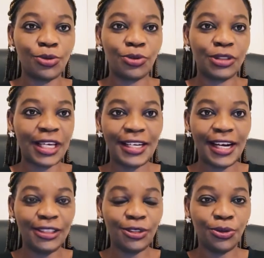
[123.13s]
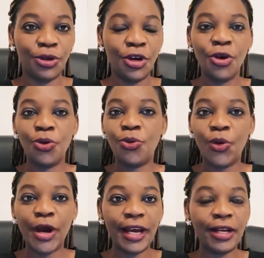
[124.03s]
side hustle.
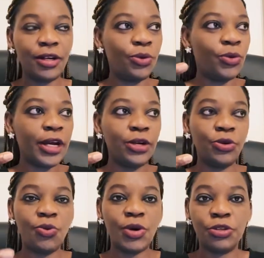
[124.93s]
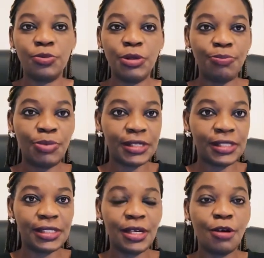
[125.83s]
Where do you want to be
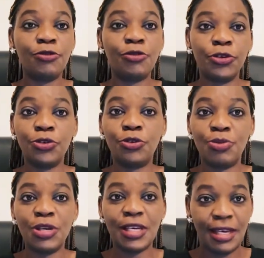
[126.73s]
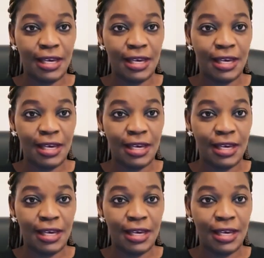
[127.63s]
best for you to be